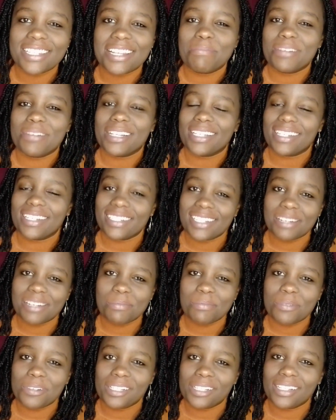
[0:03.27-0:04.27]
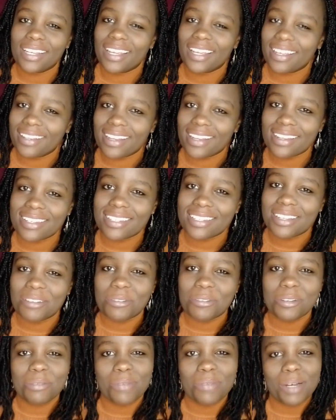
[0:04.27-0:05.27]
some relatable Kenyan
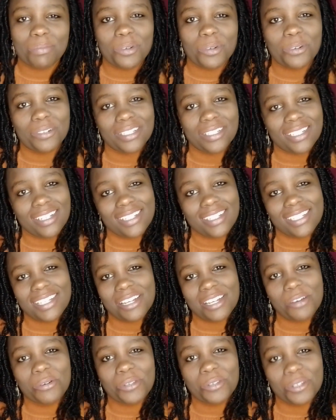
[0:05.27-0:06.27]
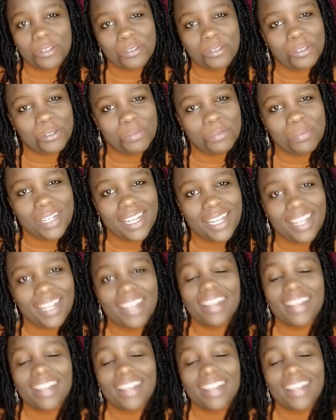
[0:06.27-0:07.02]
single mom content here on YouTube?